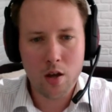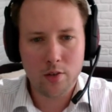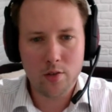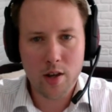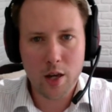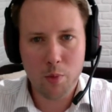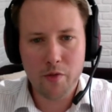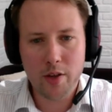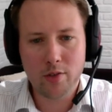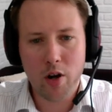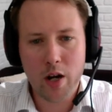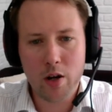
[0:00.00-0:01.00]
Sticking with
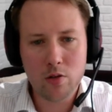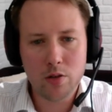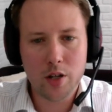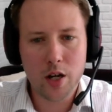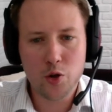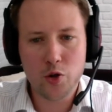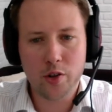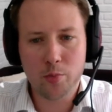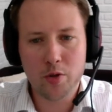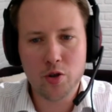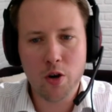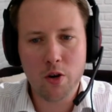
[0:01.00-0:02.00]
Israel, the country's
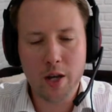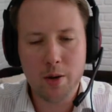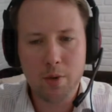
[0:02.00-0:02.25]
Petroleum